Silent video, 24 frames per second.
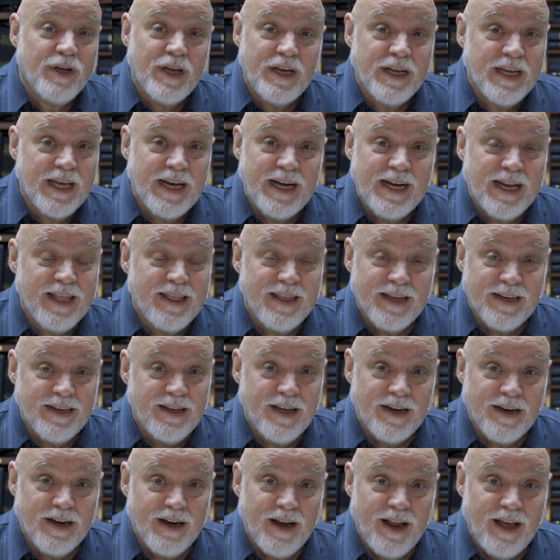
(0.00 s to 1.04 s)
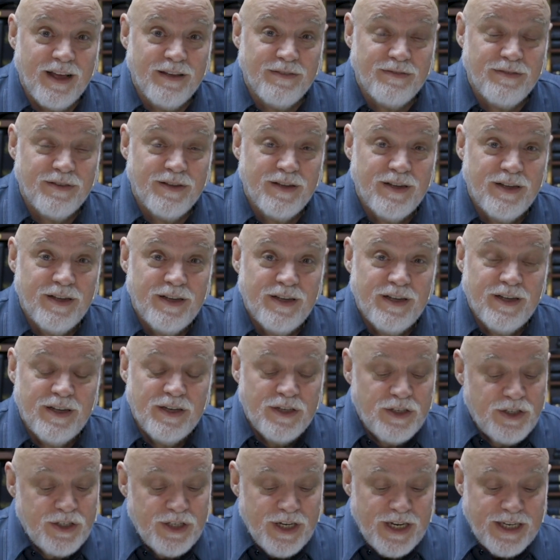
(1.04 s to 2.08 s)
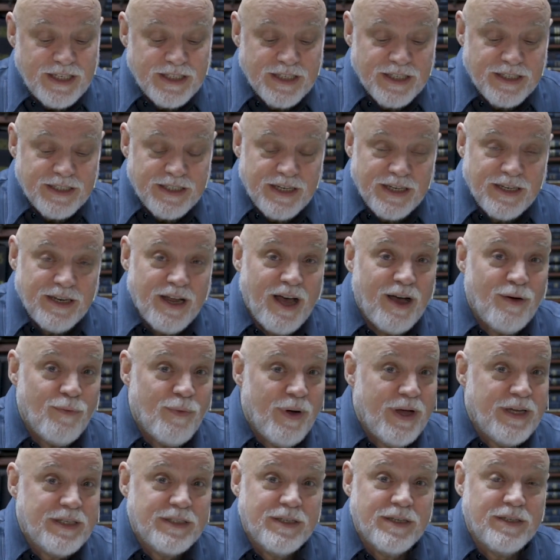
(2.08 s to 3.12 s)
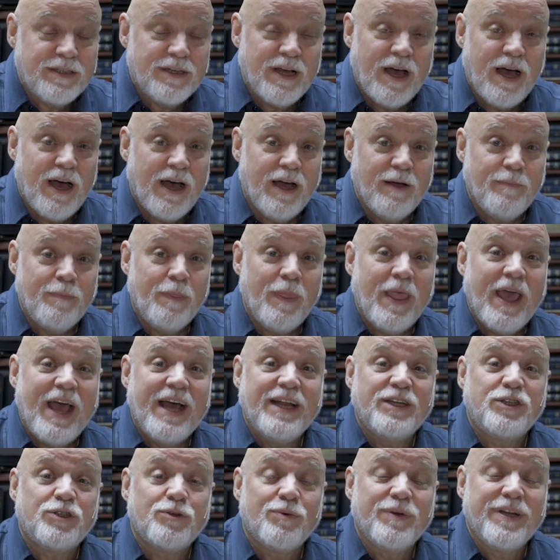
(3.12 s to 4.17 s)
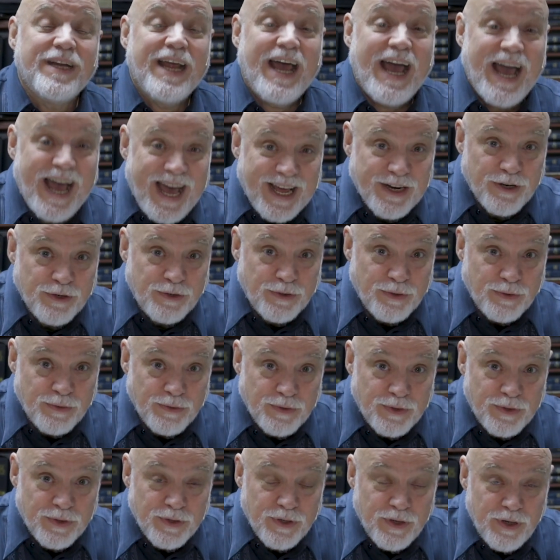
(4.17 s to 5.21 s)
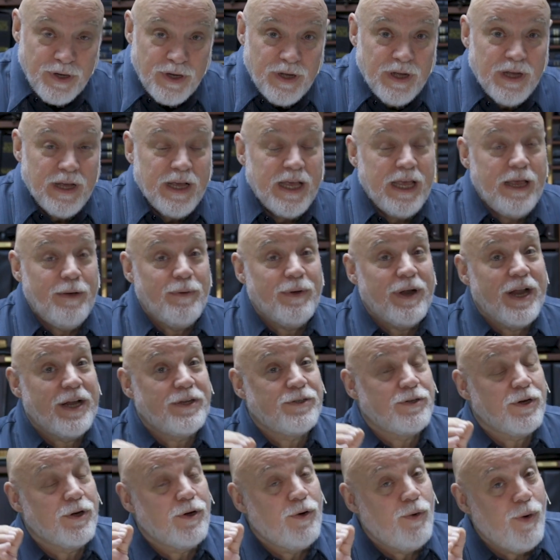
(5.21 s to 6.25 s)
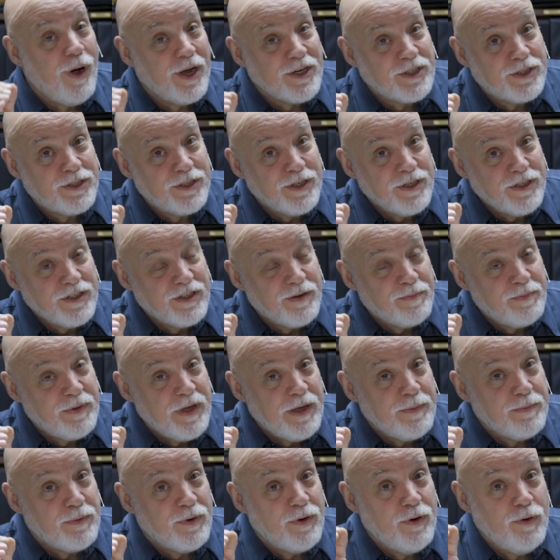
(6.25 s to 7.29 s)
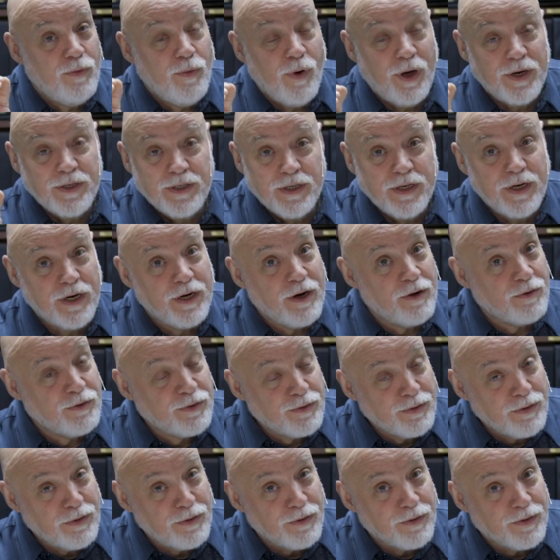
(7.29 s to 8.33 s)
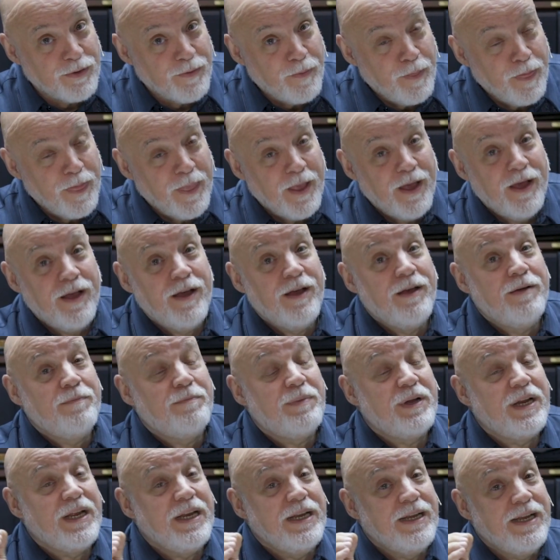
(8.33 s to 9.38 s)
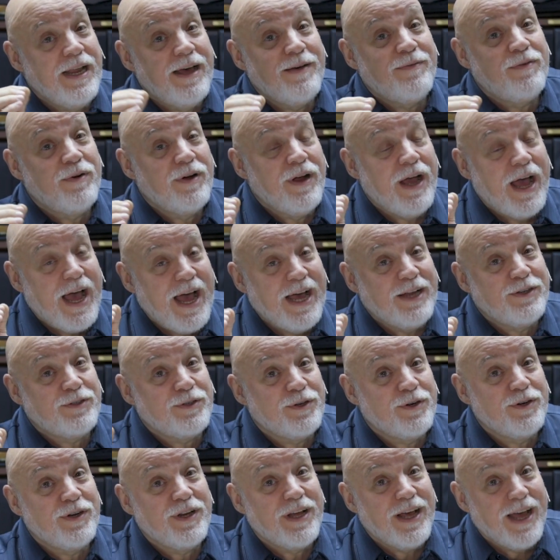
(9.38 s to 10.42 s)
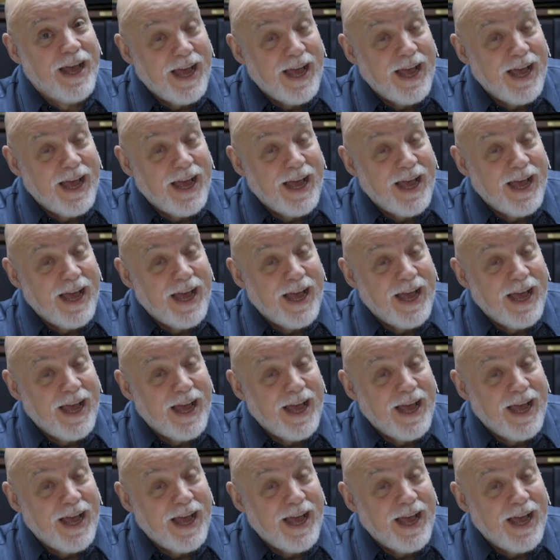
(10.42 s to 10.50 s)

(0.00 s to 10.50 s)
going to get anything done in life. Jesus did not waste time answering attitudes. He would answer questions of people who wanted to know truth, but he never answered